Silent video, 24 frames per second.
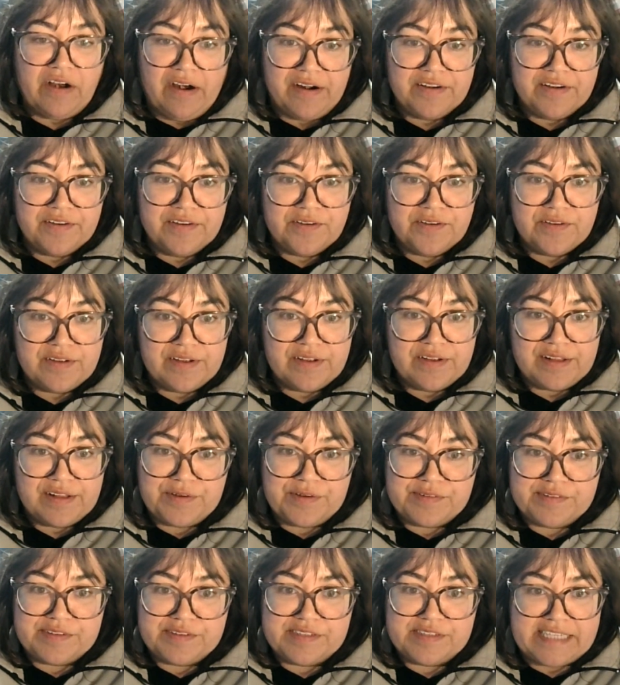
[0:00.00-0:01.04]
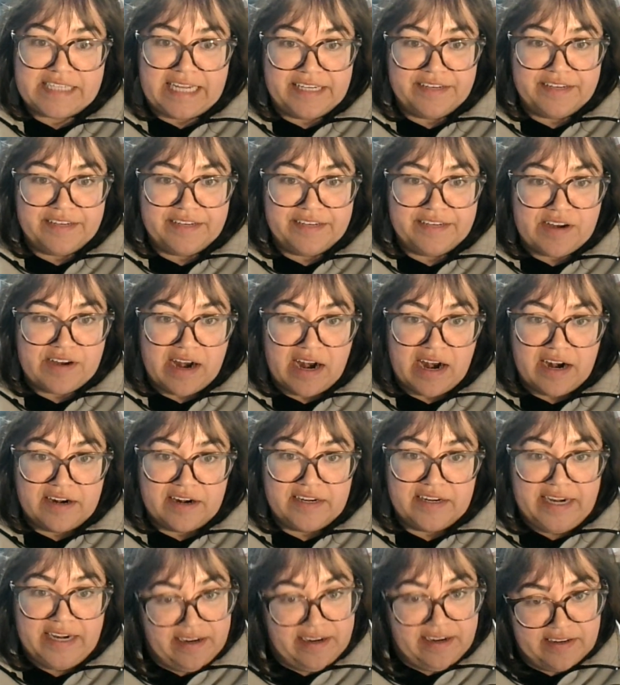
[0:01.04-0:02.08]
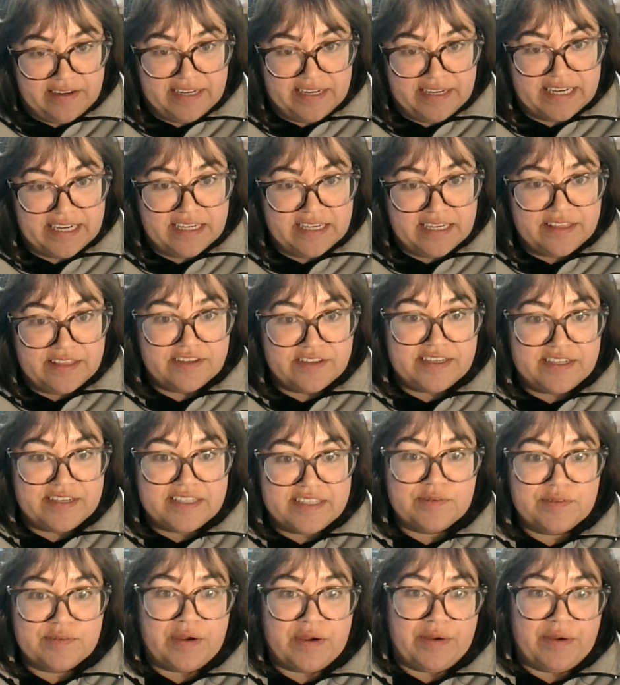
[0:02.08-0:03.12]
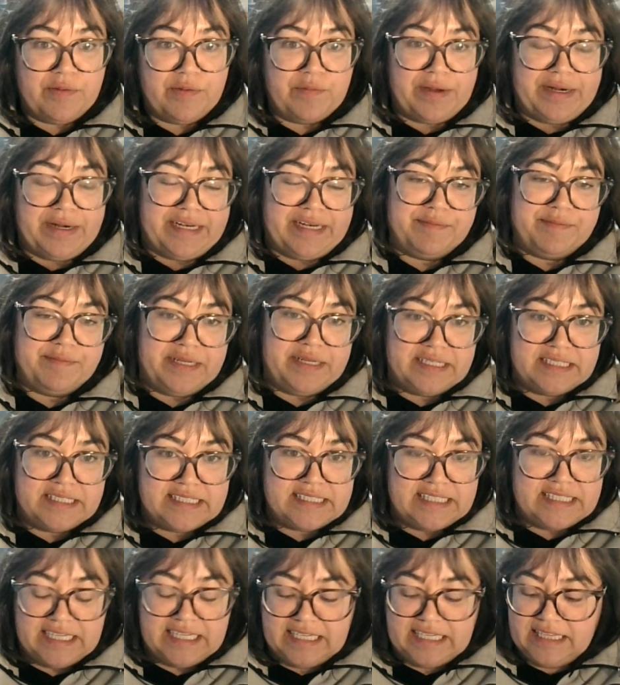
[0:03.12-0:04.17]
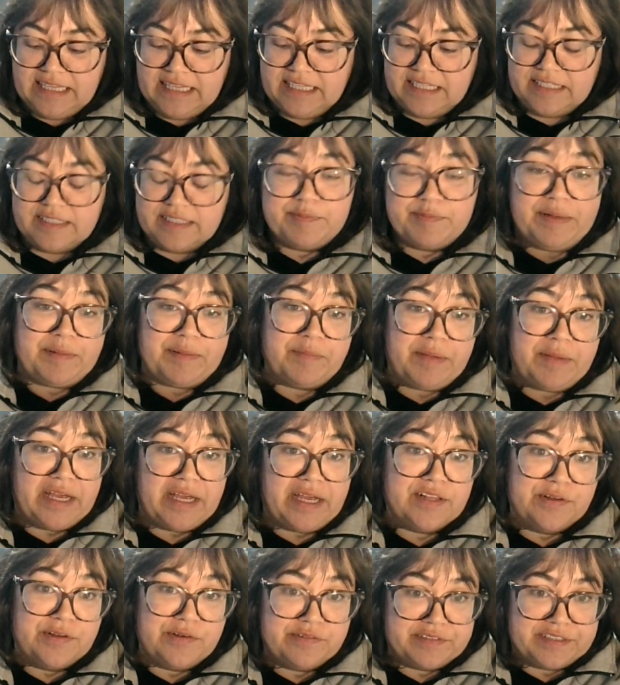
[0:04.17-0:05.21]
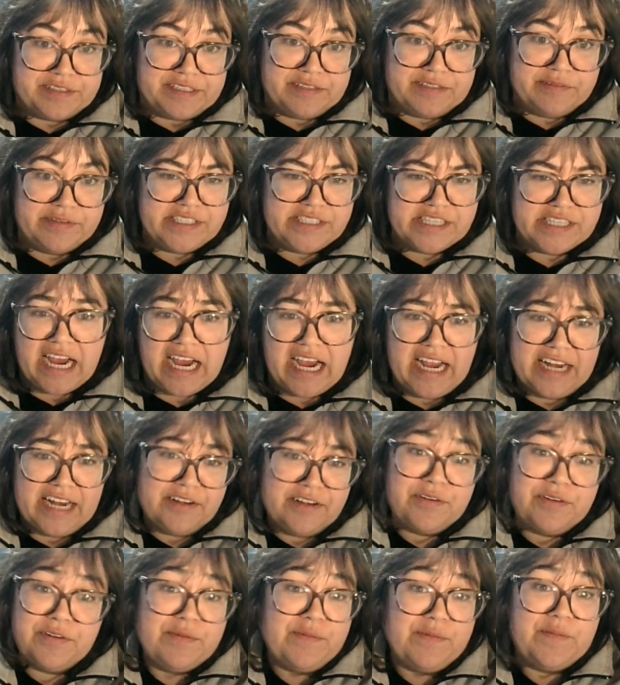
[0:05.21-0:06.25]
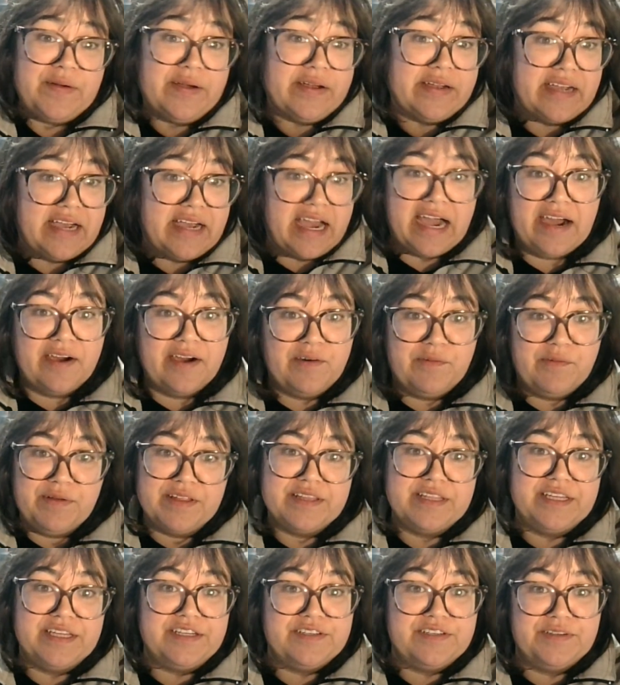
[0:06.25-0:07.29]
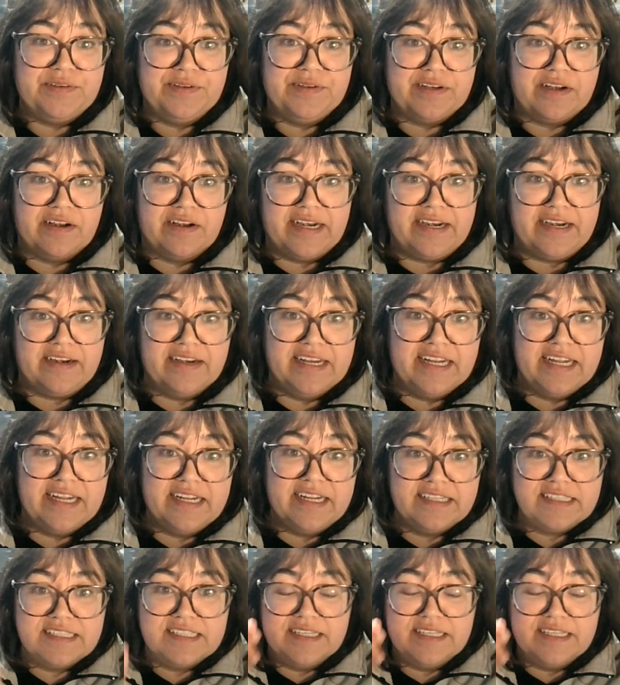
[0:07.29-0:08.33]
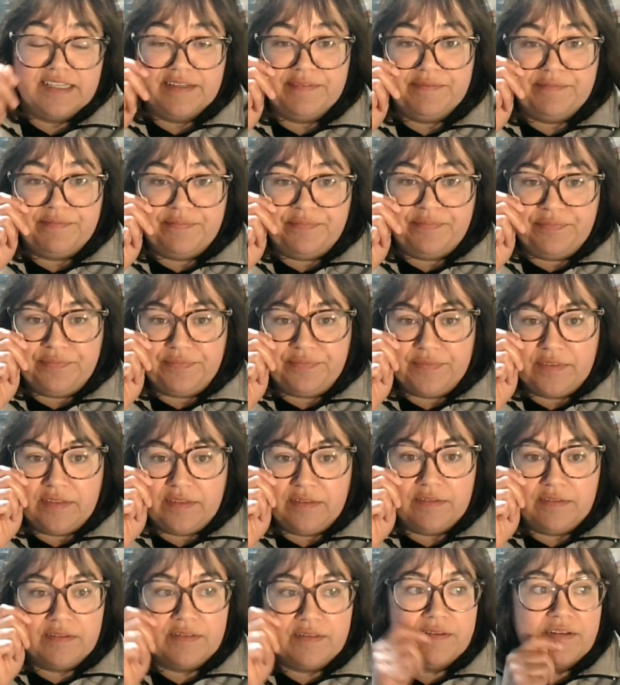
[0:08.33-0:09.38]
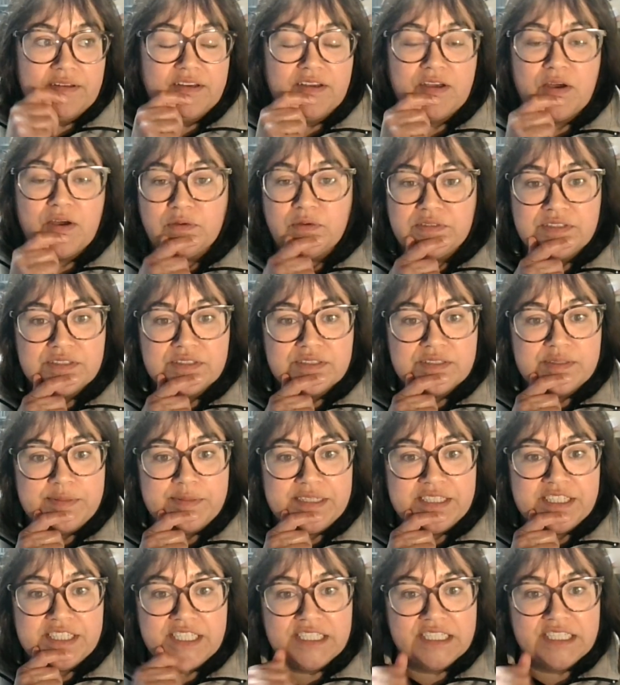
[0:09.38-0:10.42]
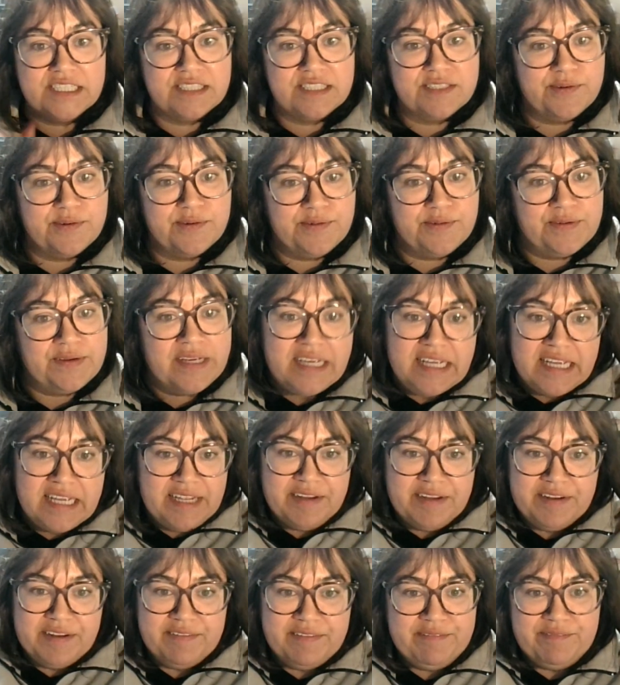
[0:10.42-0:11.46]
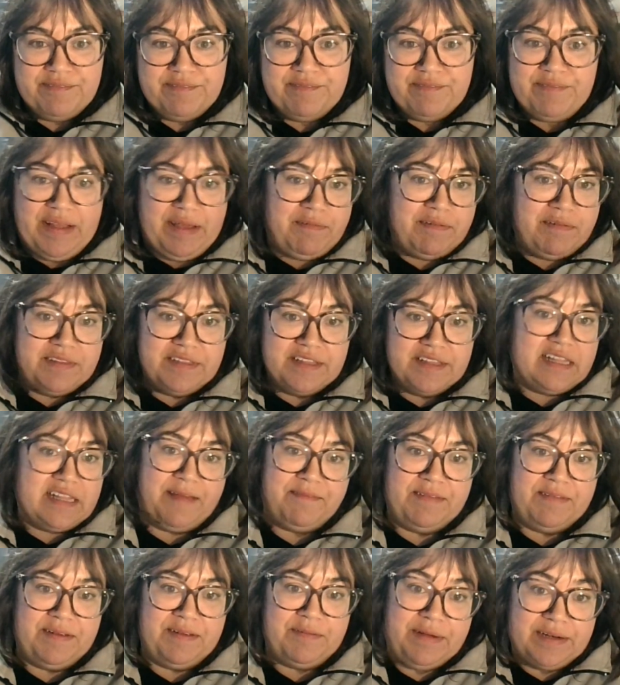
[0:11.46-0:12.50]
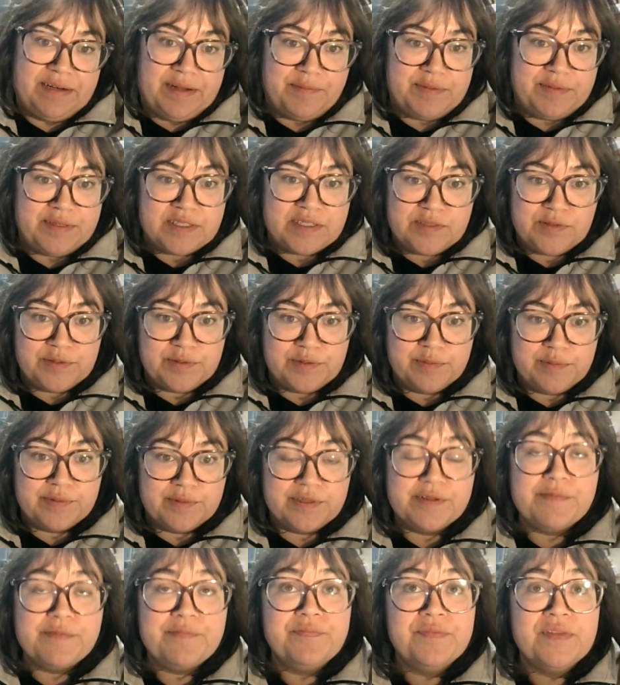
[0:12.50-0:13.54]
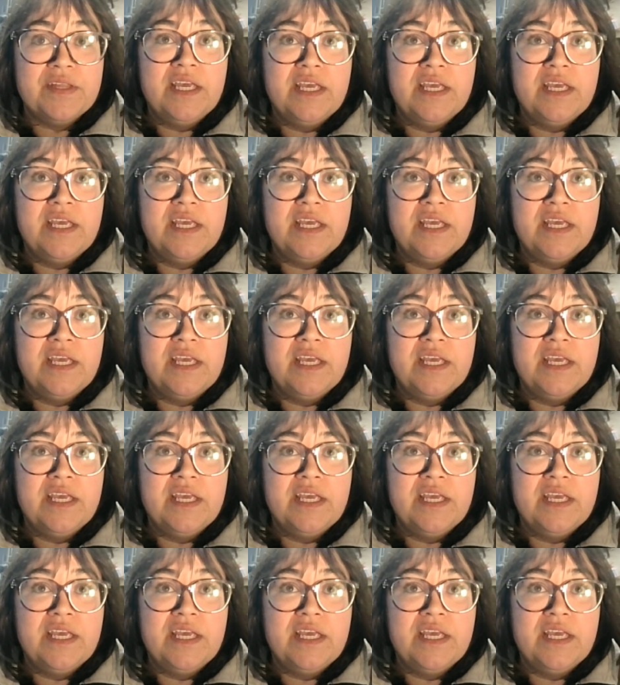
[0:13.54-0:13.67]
are no clovers native to our area. There is one in BC, the springbank clover, which I don't know how well they do in our area. It's a coastal species, so maybe the climate may not be suitable.